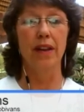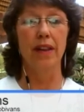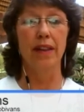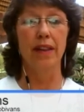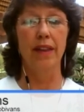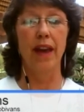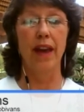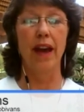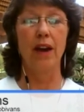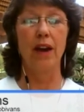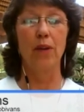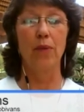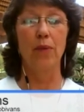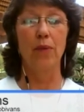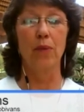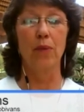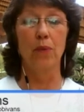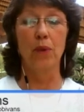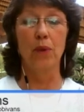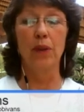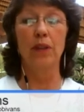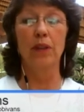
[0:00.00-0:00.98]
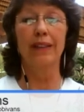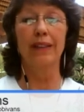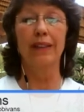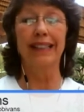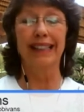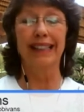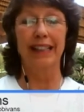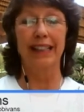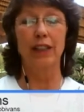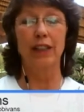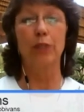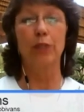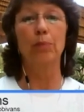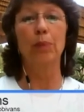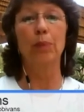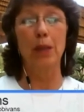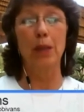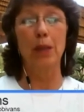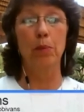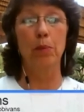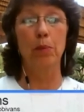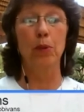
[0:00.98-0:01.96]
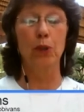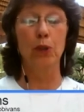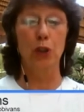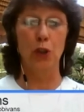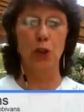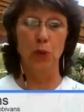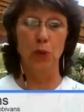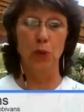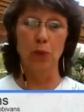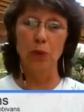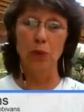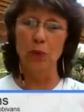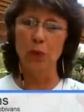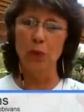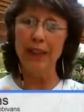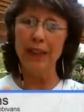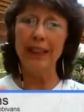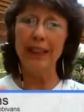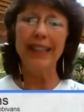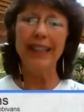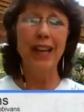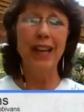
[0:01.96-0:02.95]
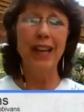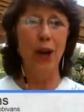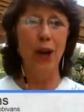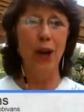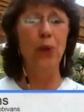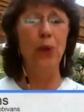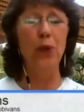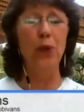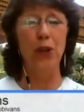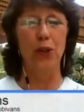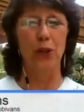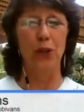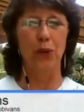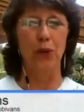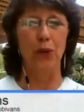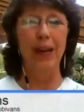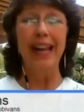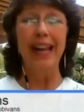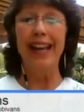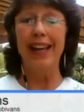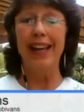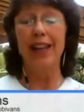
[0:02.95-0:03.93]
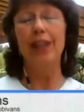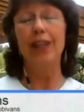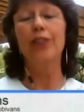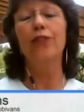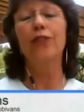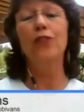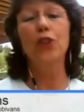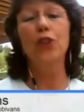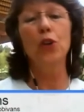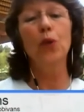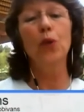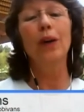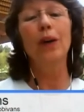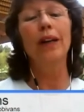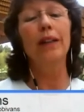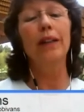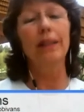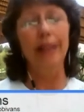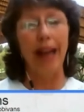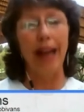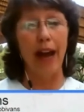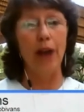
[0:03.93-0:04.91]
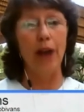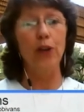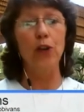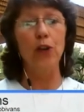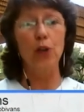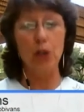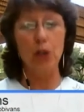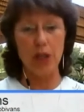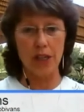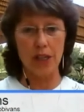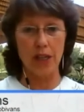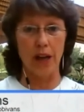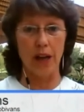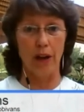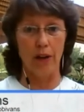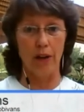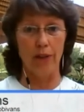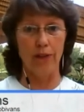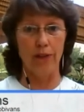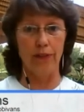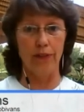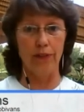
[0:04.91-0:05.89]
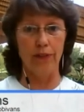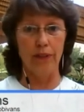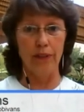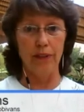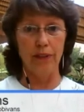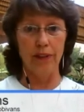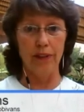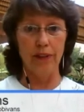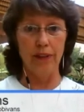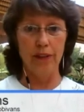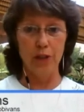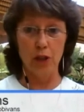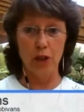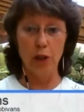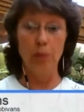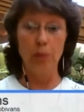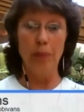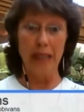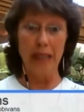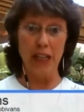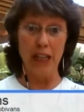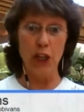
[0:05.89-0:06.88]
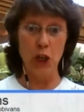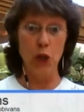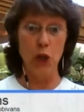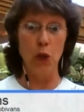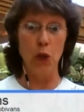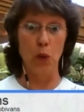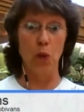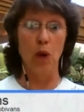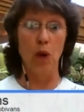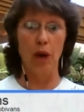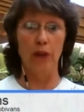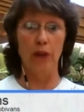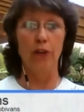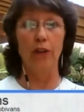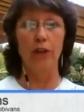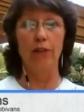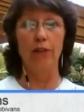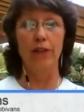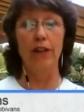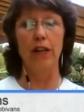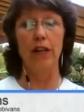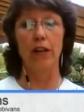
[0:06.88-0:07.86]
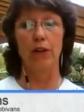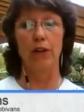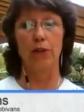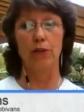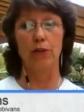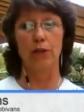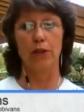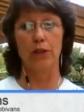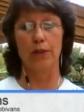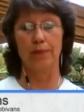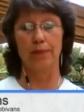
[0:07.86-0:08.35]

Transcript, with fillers: that will get people to really know you if you allow yourself to be you on your videos.